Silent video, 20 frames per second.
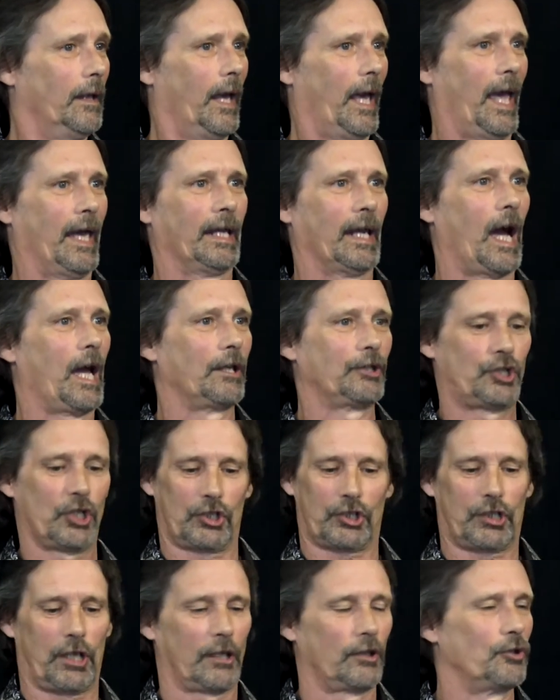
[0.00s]
And I
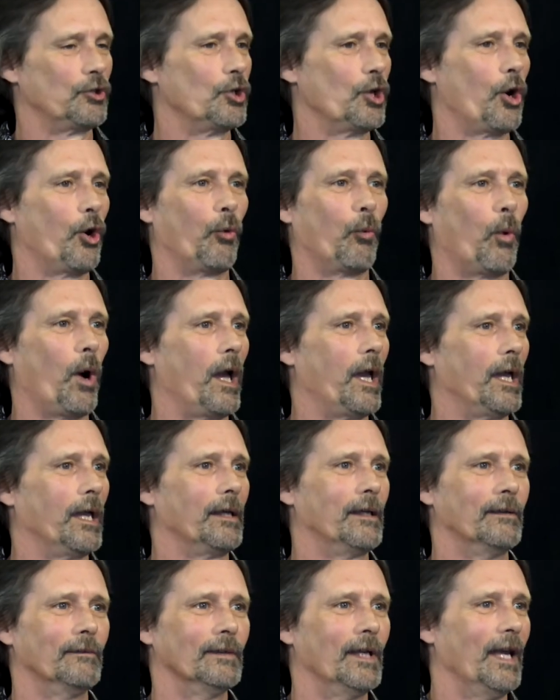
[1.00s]
just said, no
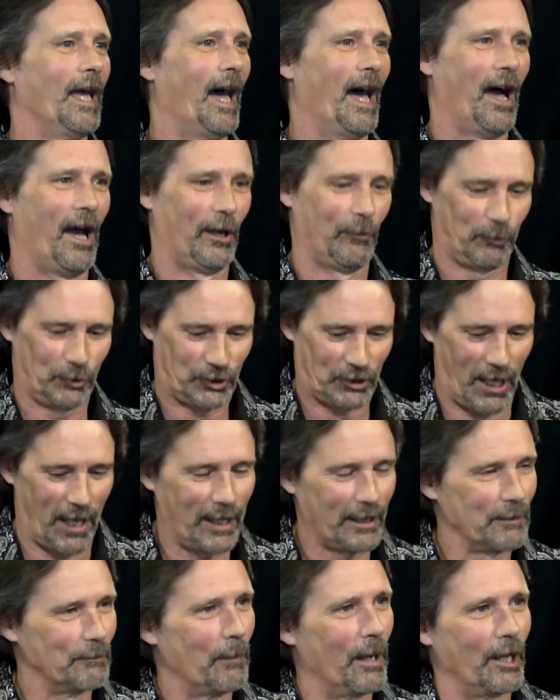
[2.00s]
way. And I
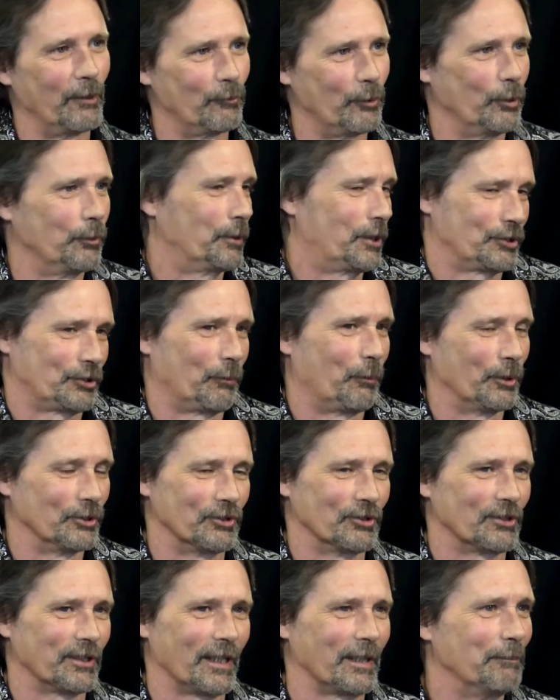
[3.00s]
sat in my room, because I
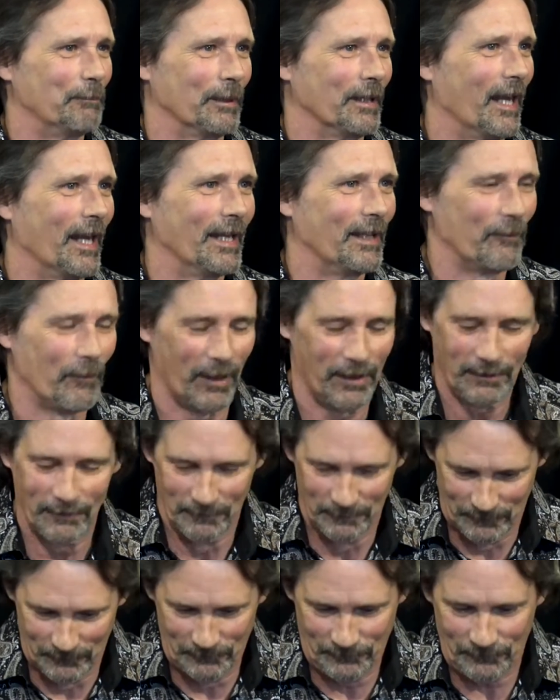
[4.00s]
wasn't sleeping anyway.
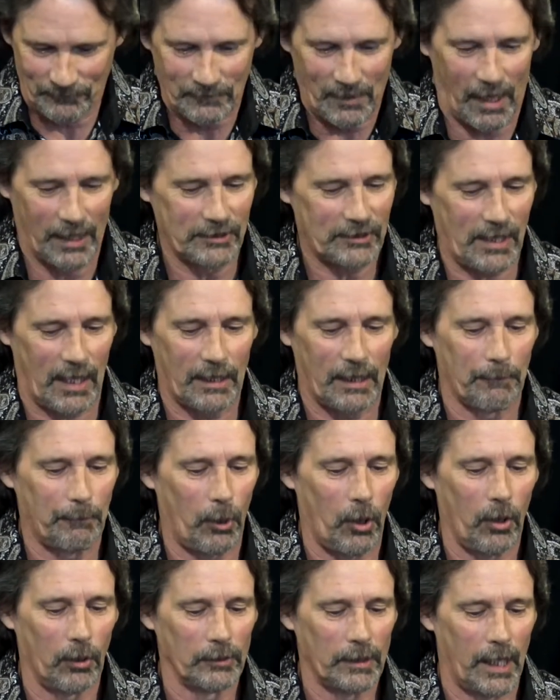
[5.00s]
I sat up
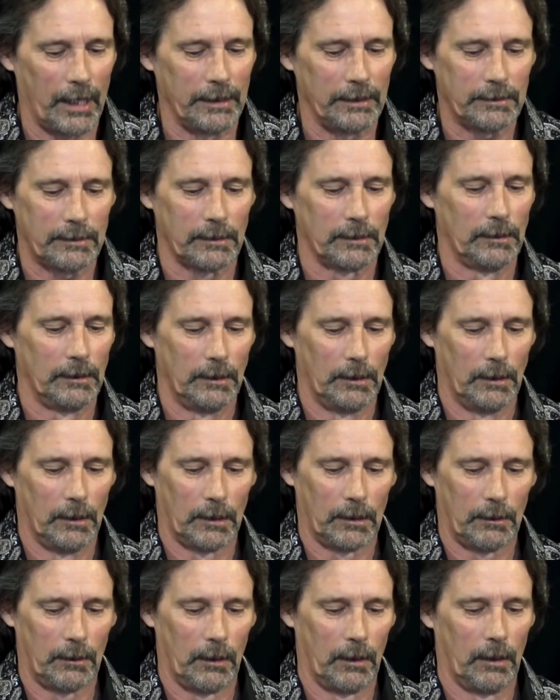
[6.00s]
all night
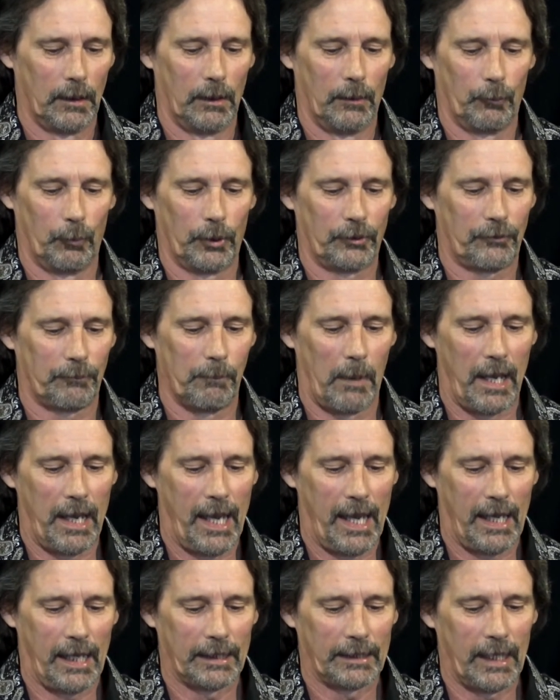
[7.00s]
with my
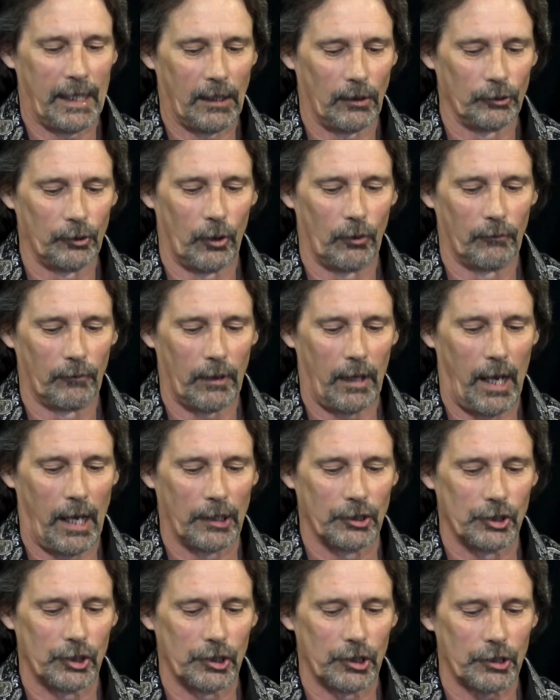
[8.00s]
hand held over
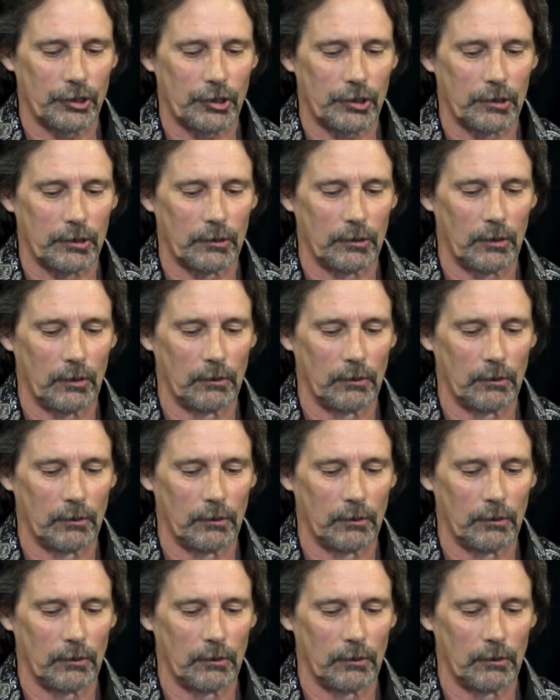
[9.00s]
and just